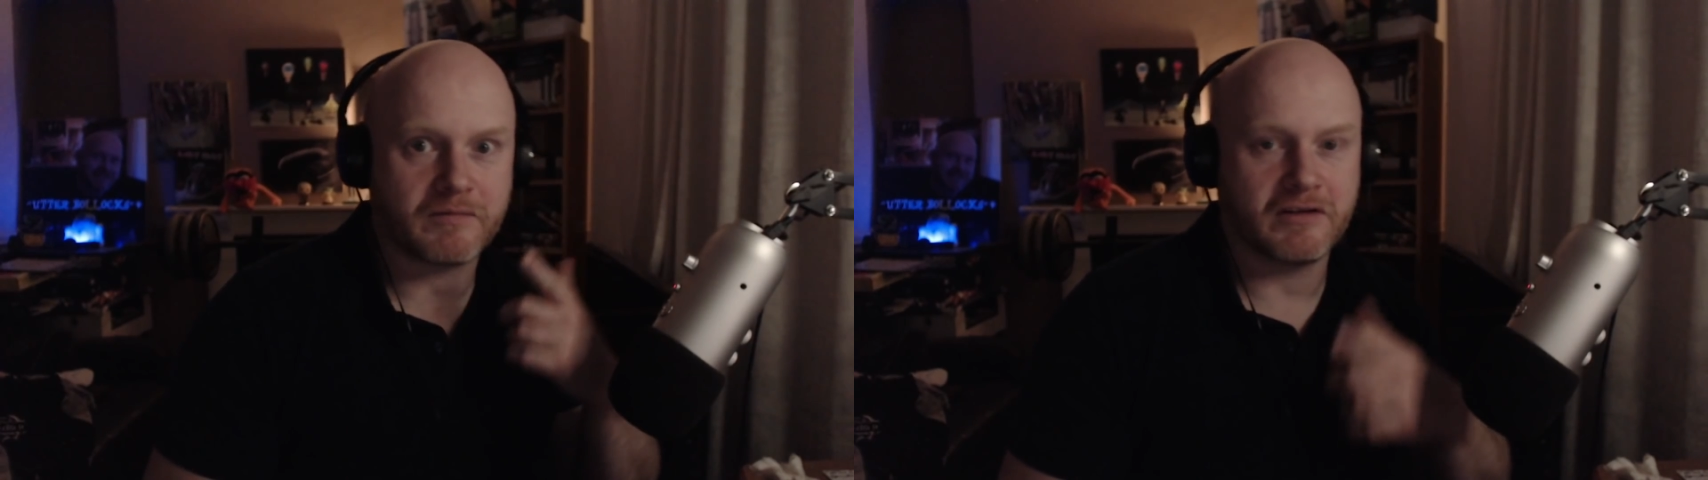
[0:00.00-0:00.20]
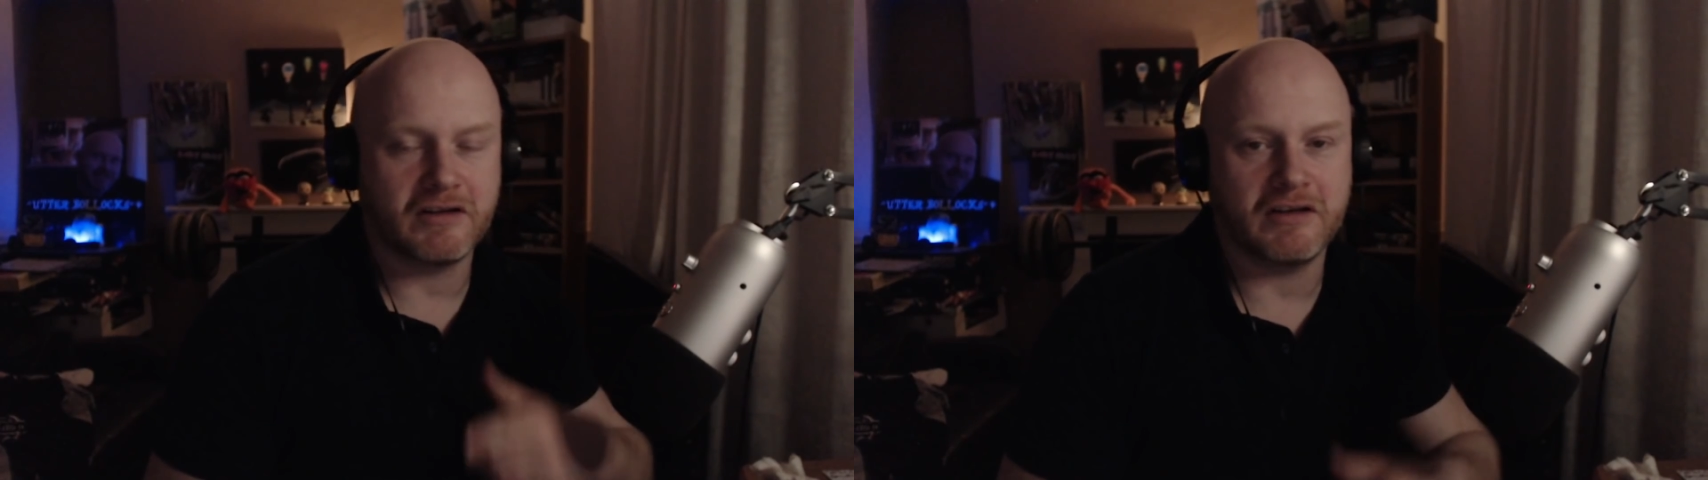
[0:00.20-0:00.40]

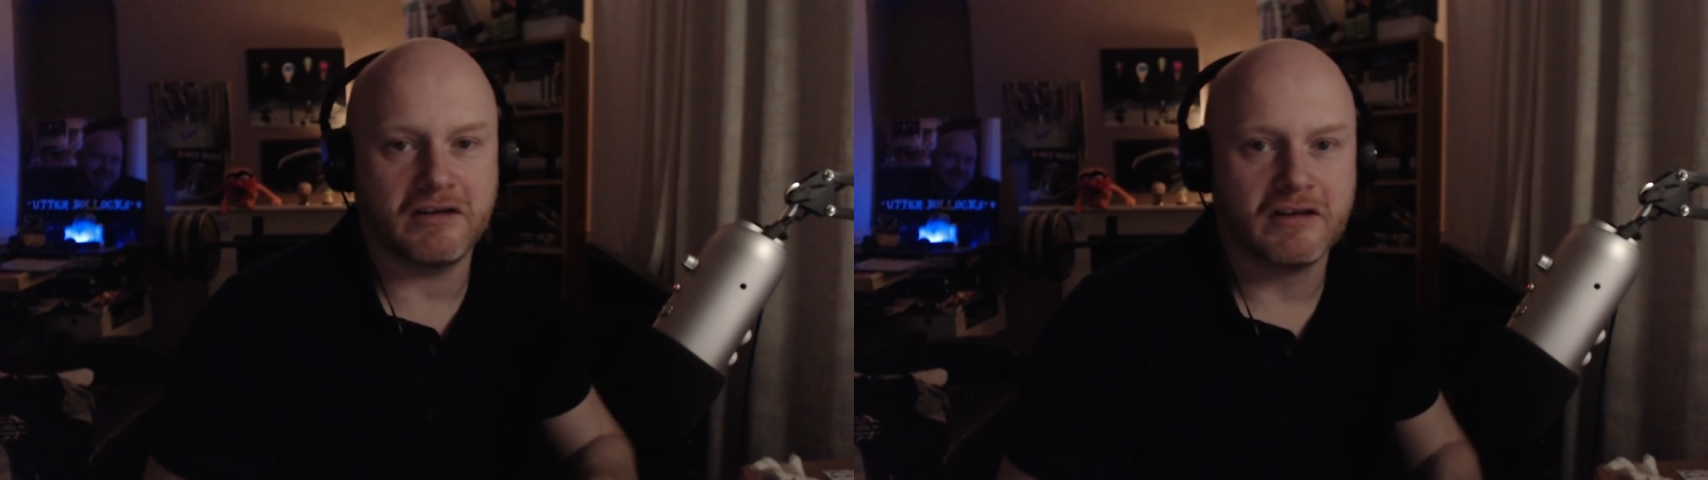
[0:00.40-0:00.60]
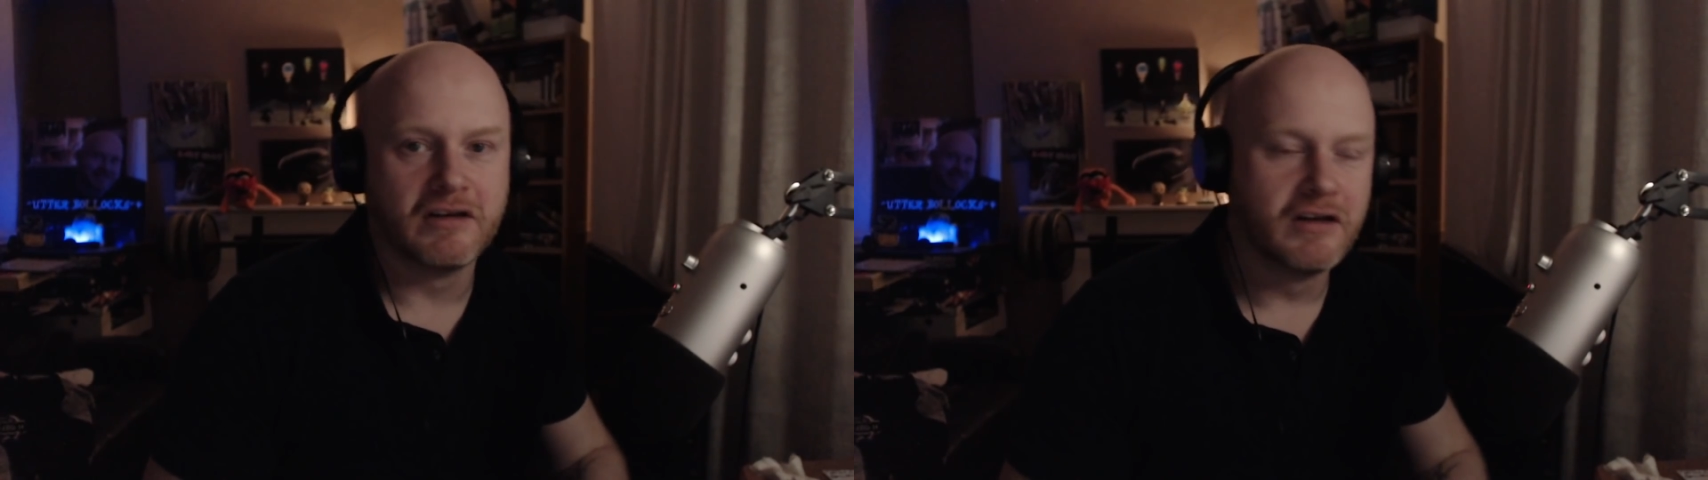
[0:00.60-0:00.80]

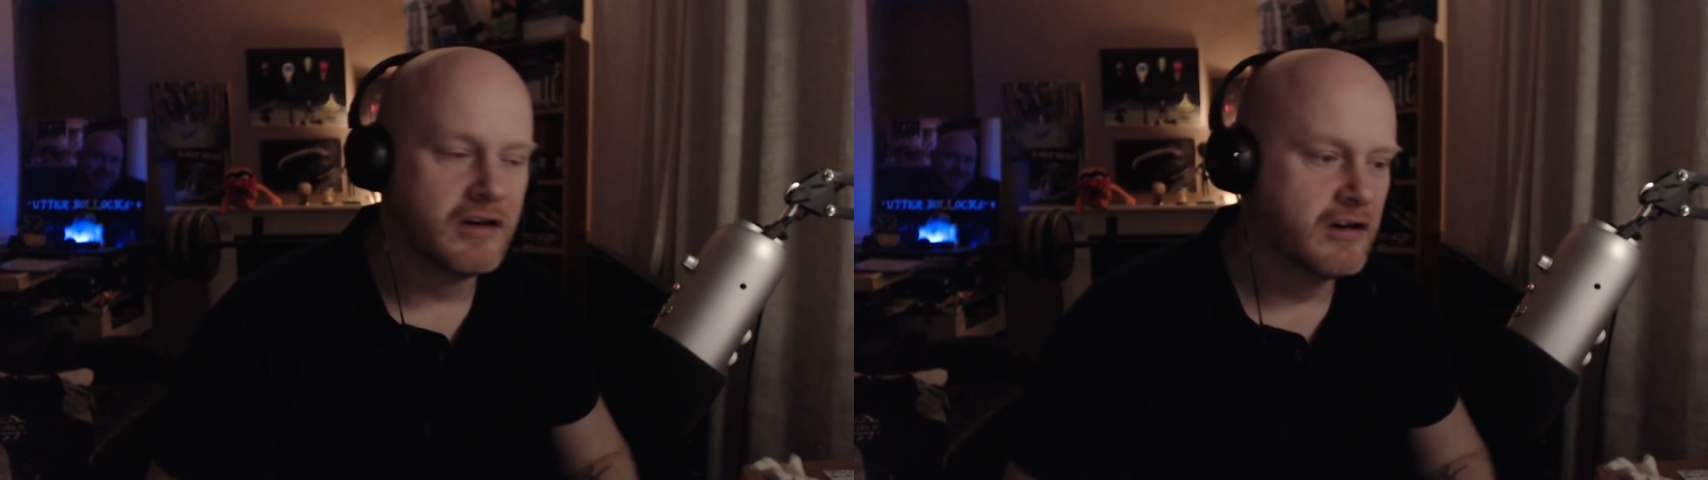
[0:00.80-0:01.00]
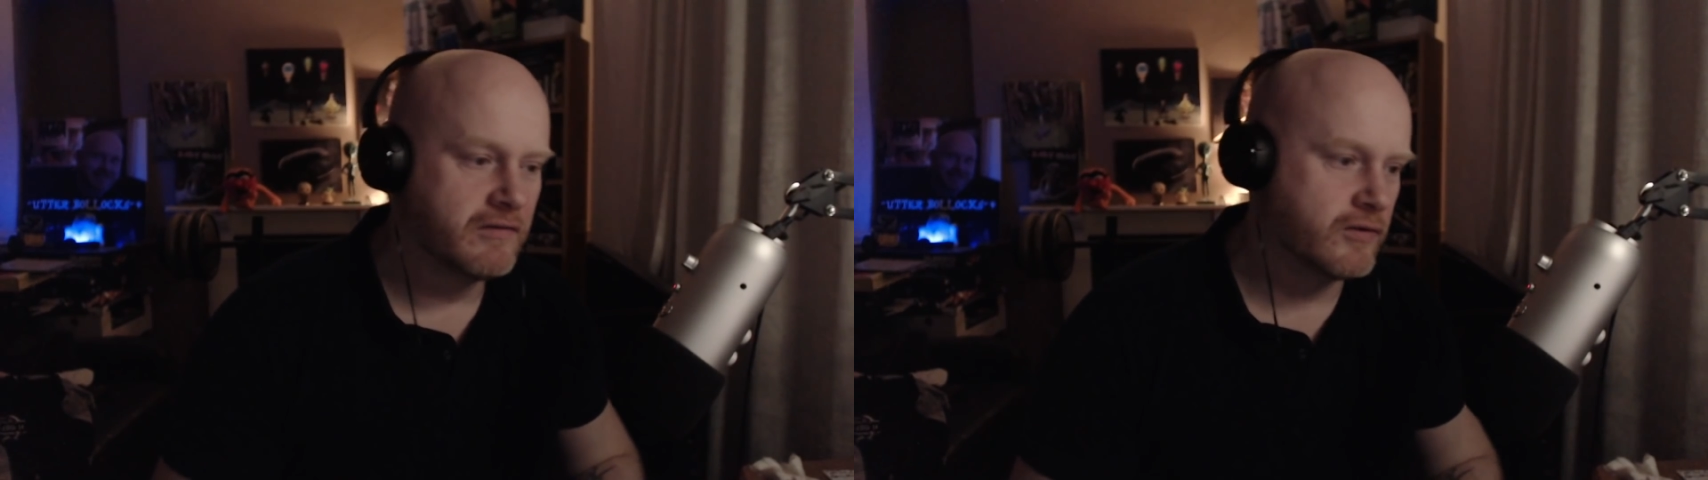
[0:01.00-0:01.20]
the
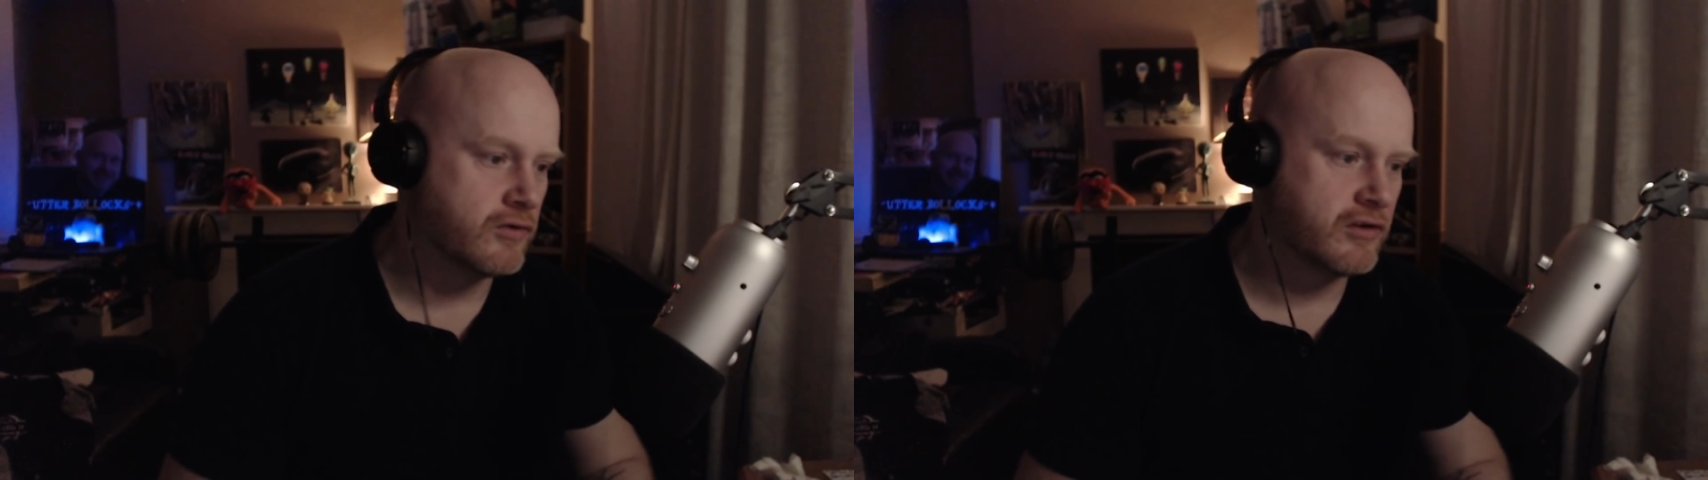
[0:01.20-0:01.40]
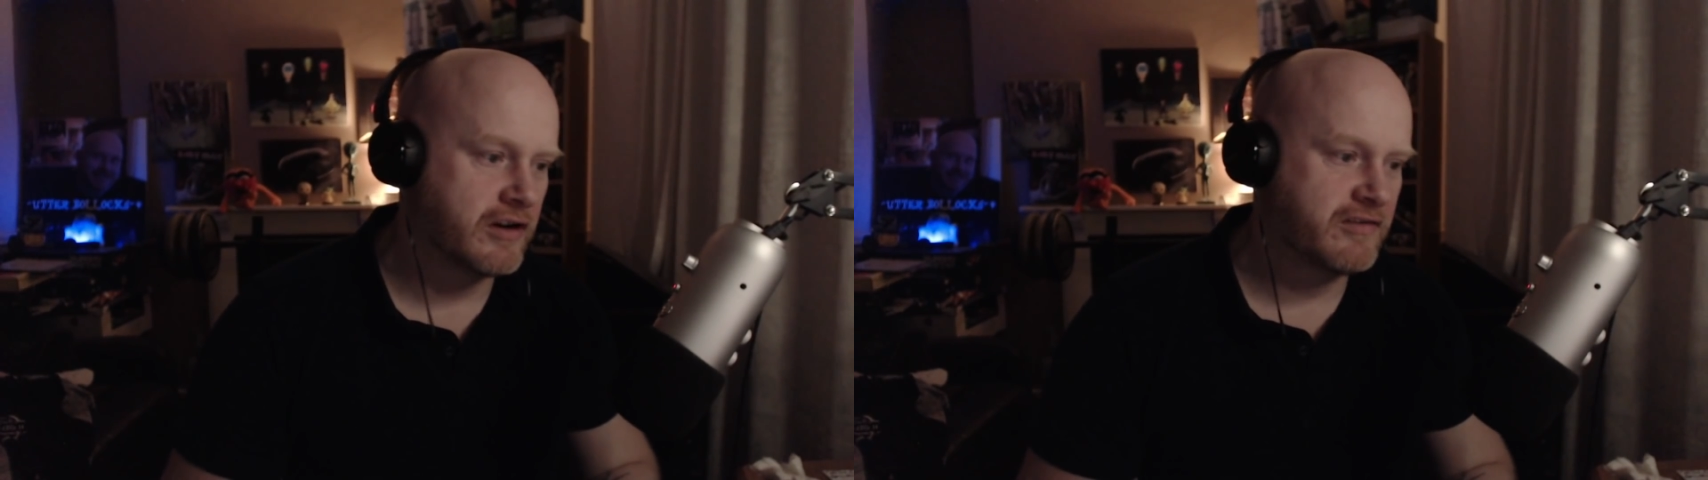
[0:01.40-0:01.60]

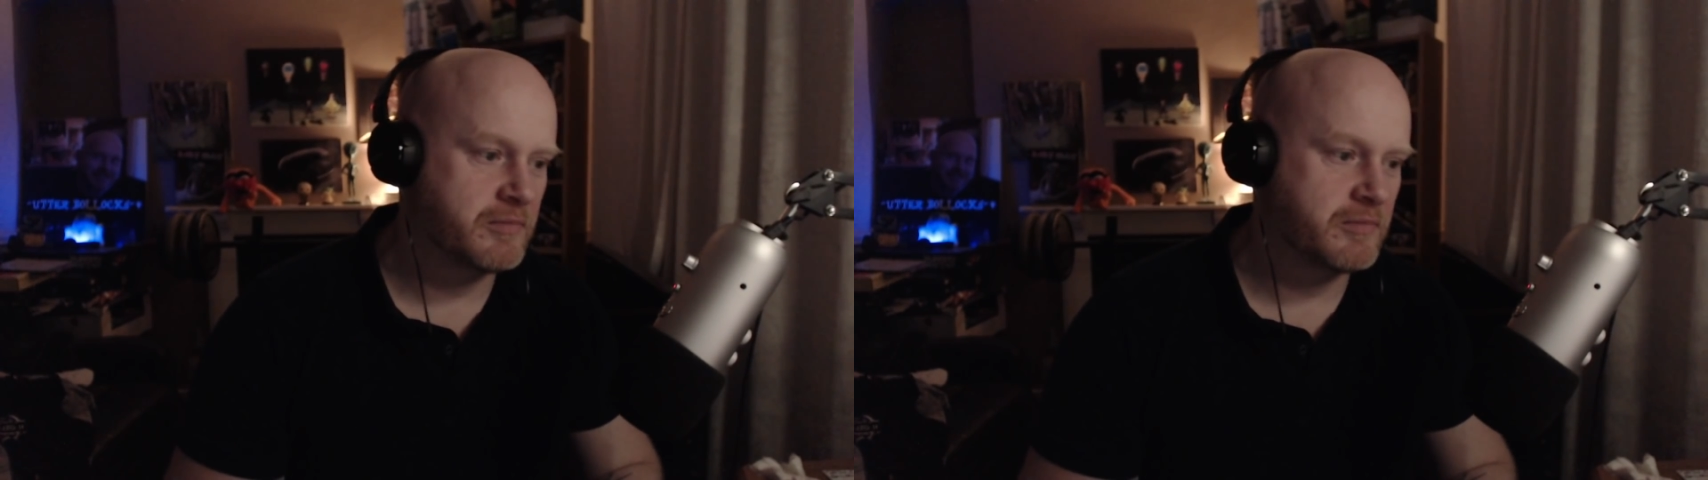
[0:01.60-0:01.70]
photograph.